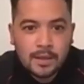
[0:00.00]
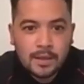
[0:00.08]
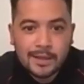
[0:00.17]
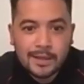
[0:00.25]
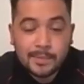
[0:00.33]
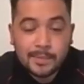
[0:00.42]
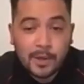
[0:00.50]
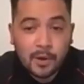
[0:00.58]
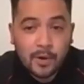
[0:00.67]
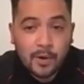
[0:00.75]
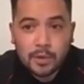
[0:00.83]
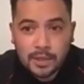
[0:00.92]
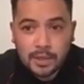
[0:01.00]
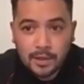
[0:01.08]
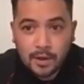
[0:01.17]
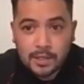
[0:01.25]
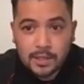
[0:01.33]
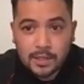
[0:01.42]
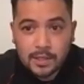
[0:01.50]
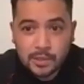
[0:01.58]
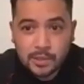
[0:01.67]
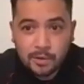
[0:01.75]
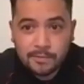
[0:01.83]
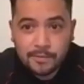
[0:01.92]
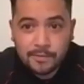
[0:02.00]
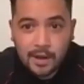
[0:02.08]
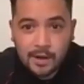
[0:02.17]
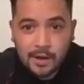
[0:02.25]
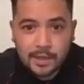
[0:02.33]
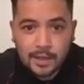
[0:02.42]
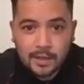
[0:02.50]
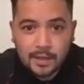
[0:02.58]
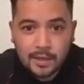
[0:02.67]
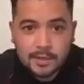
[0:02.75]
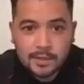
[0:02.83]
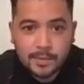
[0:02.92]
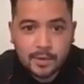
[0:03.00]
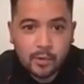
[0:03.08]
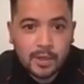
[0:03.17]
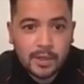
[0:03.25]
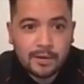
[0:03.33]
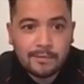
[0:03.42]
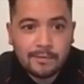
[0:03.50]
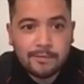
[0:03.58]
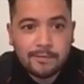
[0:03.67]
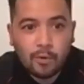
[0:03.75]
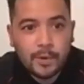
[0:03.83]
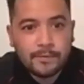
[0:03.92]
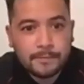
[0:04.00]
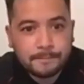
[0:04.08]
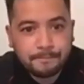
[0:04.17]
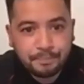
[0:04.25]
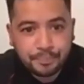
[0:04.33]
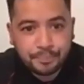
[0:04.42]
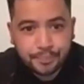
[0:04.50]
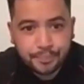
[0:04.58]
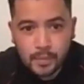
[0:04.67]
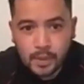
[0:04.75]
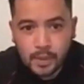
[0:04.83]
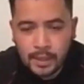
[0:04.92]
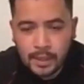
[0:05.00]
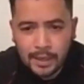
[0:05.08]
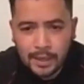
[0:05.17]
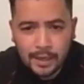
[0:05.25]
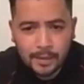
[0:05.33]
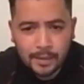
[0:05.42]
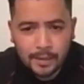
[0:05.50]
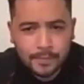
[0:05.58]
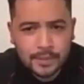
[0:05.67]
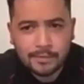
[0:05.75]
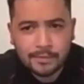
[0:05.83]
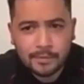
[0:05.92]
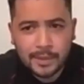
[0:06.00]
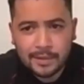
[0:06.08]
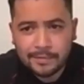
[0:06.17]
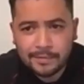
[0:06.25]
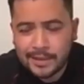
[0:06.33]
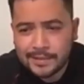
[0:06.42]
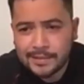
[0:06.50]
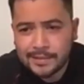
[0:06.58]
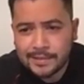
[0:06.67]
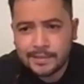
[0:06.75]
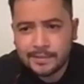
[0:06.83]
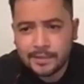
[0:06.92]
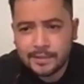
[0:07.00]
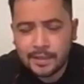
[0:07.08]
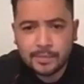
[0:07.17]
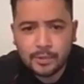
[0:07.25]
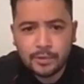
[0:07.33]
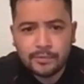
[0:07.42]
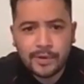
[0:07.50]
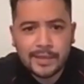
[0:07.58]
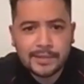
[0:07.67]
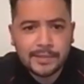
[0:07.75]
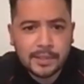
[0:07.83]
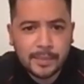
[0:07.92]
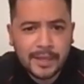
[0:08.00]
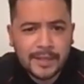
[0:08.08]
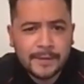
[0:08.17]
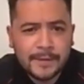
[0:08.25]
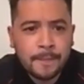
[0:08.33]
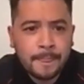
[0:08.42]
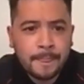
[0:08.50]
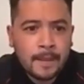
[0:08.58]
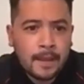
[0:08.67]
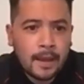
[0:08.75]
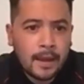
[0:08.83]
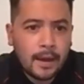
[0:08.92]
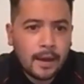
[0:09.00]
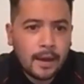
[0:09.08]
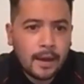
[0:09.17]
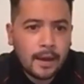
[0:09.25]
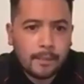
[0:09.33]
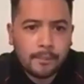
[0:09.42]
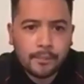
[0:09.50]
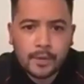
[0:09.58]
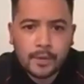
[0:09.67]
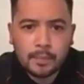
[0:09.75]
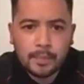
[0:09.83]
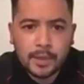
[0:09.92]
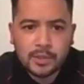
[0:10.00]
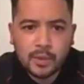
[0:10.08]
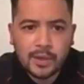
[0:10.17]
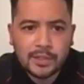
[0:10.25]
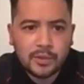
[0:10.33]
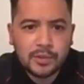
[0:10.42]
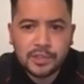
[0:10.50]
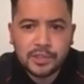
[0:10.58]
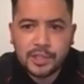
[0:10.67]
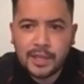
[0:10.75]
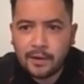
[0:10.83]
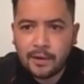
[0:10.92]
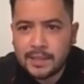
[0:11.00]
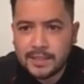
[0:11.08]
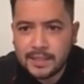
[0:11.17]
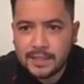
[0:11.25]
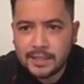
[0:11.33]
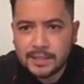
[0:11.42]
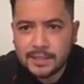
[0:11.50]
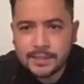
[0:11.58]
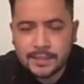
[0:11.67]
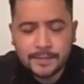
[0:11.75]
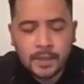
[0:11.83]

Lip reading: It's been great watching the guys so far. It's been really informative. There's a lot of familiar faces and some new faces to me. But it's always good to share ideas and